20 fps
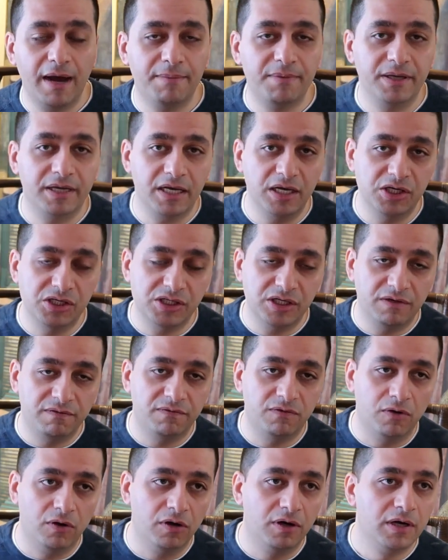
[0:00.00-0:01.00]
application
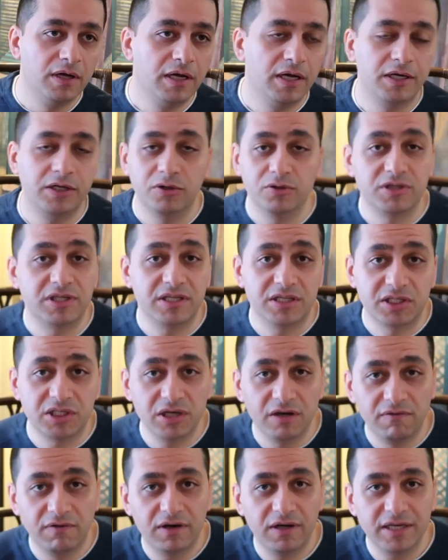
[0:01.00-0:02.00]
for
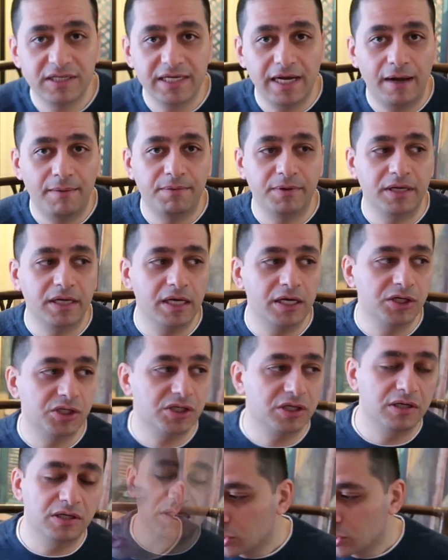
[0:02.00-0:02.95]
serverless application.